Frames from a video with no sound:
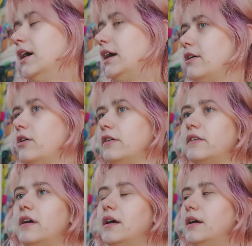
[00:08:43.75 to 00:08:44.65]
I
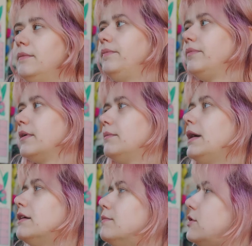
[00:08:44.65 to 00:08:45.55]
digress. Um,
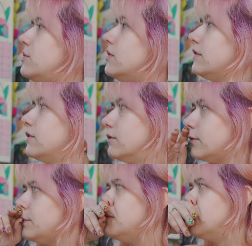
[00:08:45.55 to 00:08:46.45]
my computer has
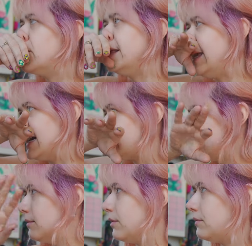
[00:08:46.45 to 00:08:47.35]
also been really
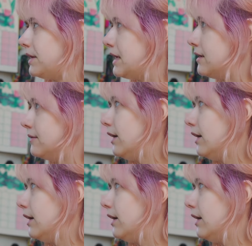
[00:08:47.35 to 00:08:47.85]
acting up on me.